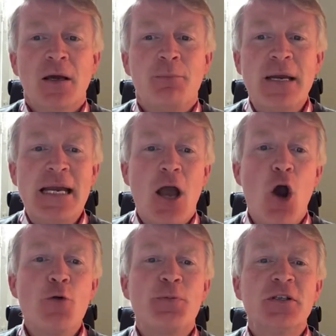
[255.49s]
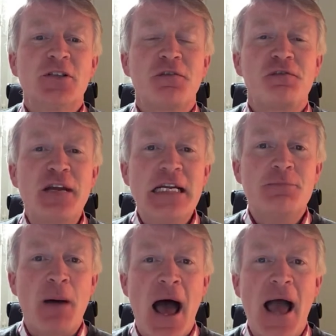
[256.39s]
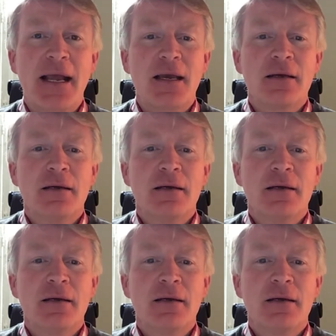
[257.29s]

Being open to feedback,